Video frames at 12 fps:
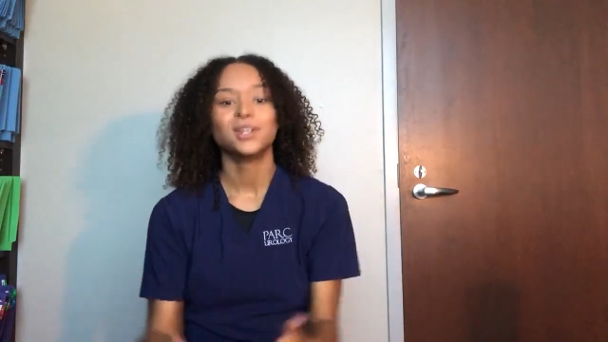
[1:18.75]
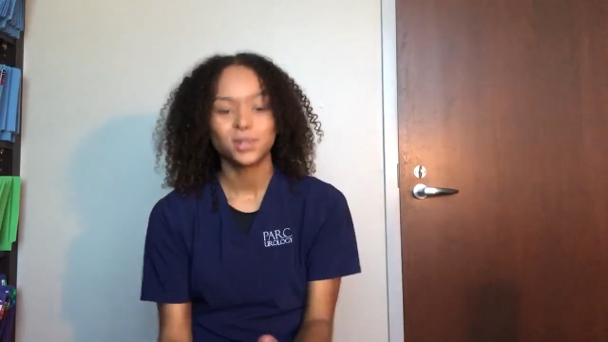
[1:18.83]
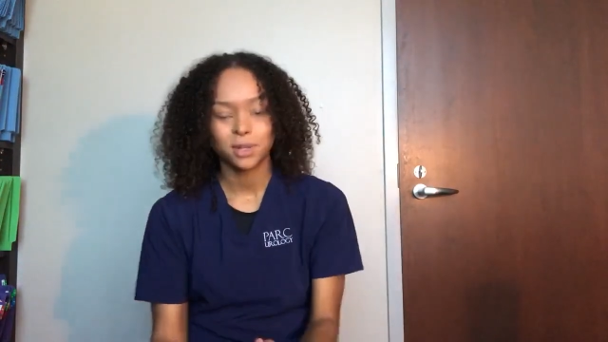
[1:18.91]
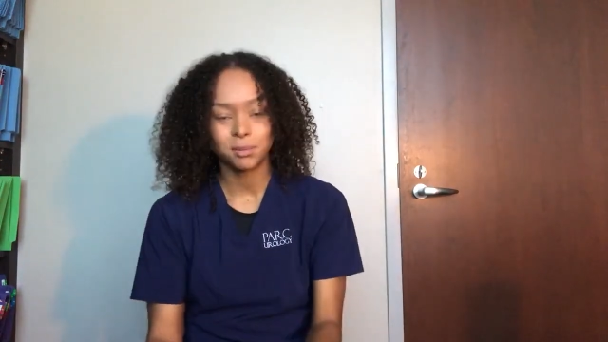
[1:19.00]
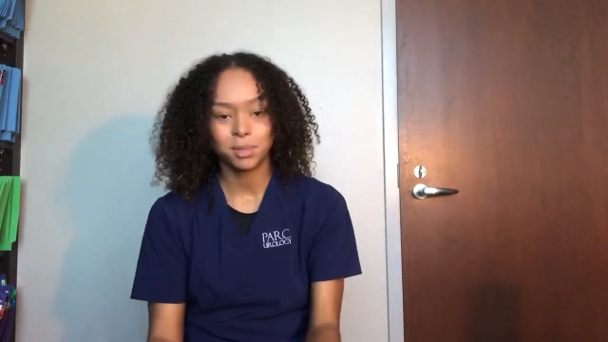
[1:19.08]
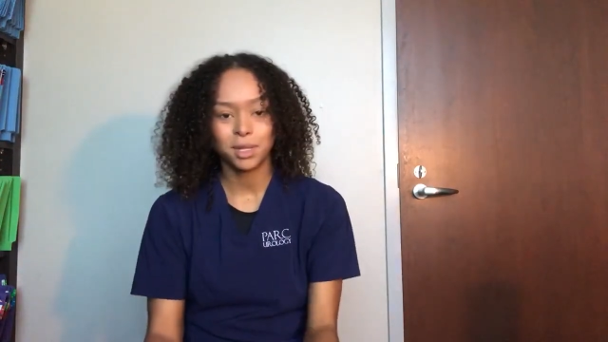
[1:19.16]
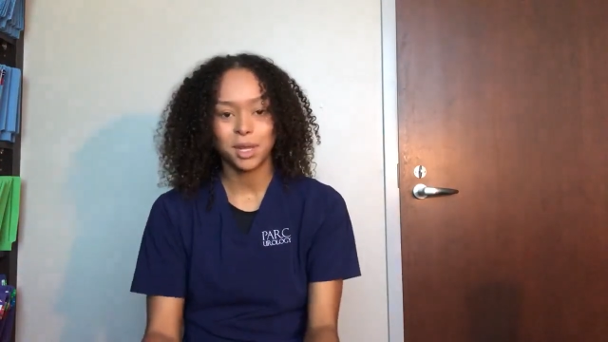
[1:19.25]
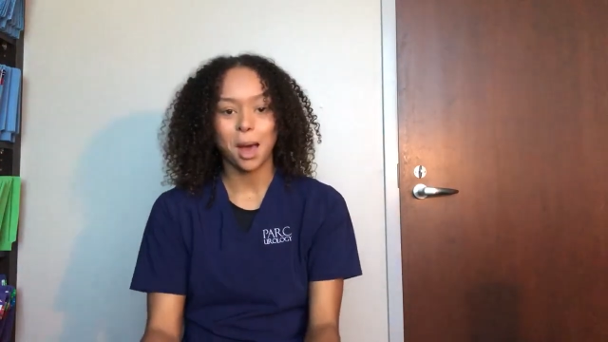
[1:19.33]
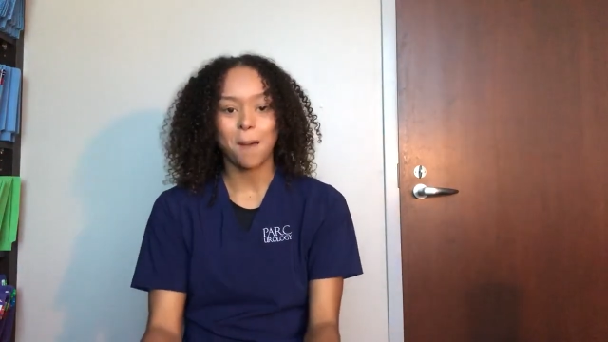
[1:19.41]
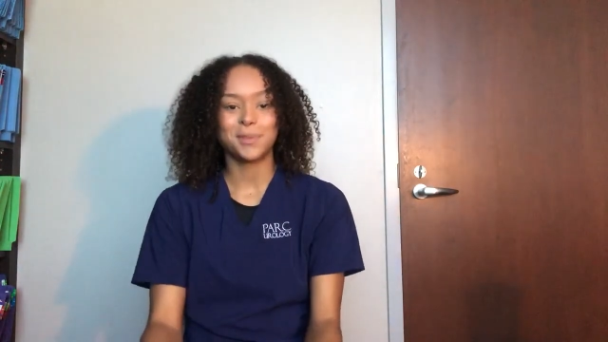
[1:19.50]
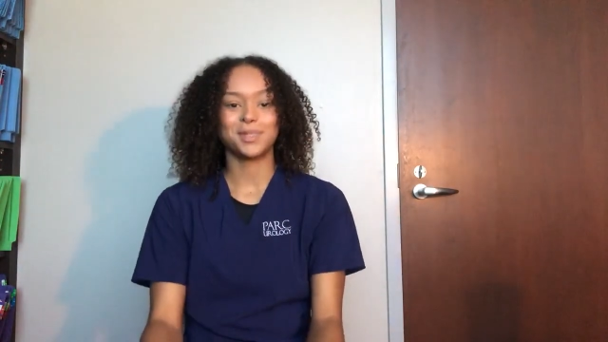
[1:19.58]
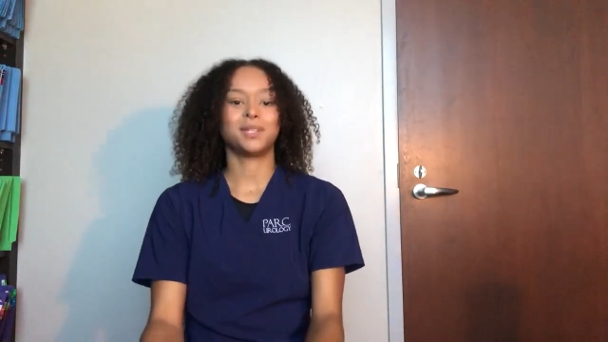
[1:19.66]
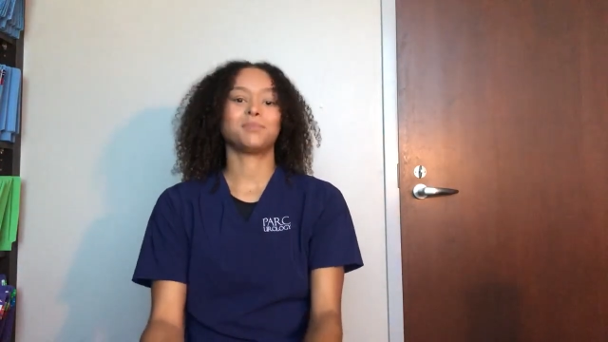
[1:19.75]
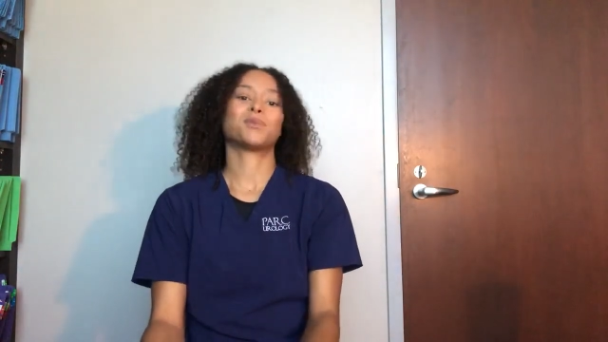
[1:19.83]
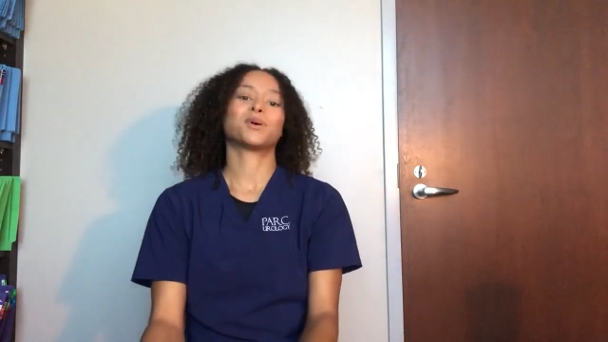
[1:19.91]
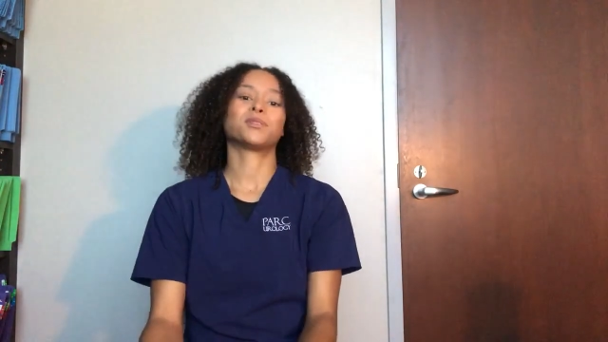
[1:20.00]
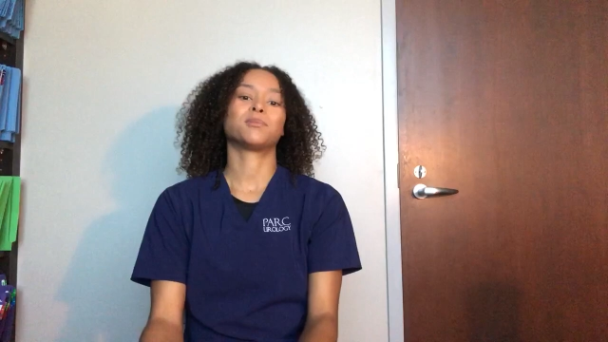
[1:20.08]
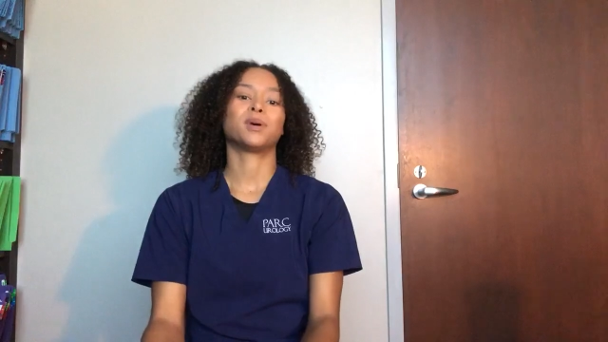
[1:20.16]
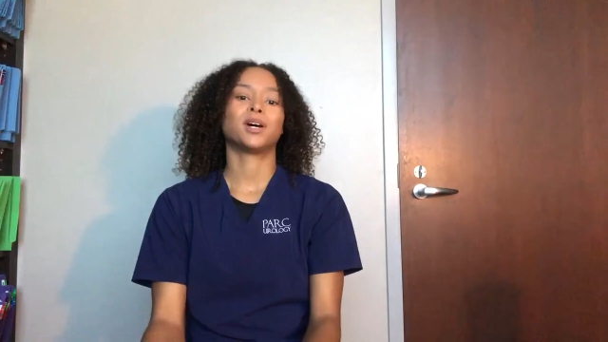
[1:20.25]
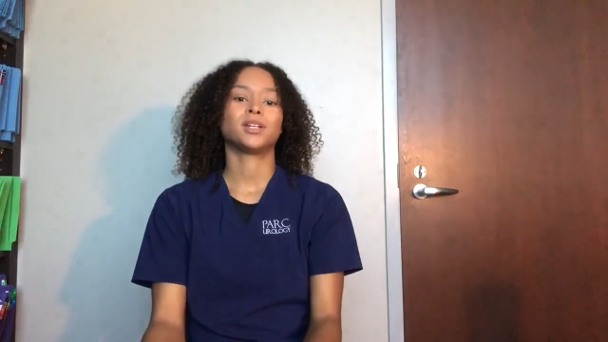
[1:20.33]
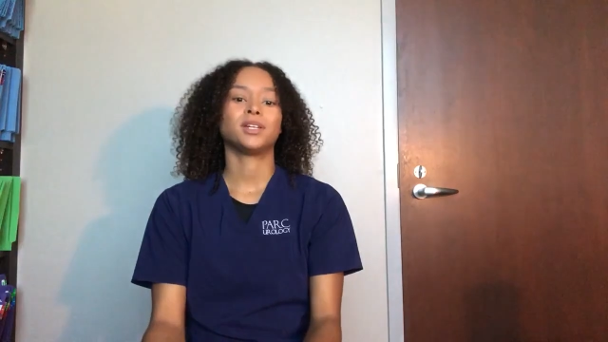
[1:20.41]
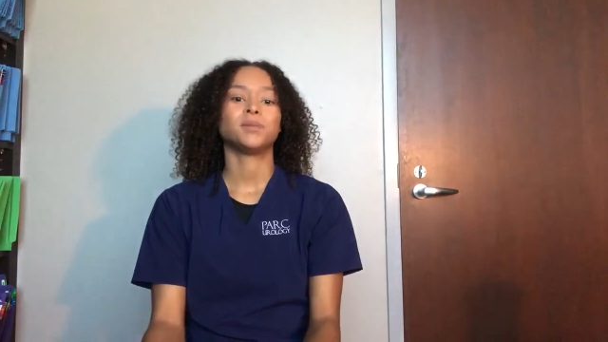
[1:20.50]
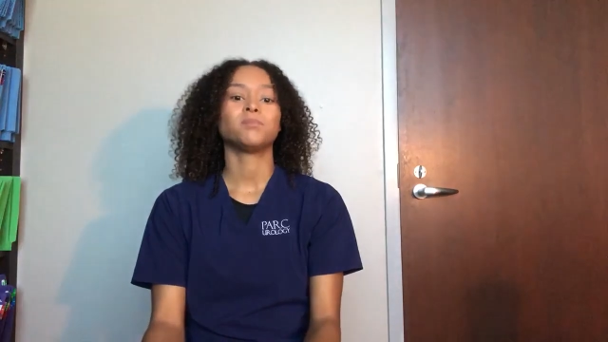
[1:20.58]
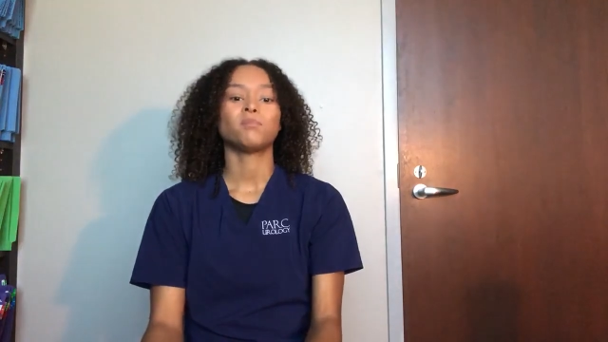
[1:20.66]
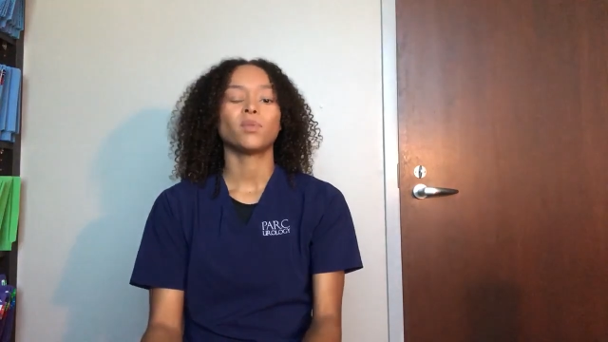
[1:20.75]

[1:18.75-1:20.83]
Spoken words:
to a completely opposite part of the body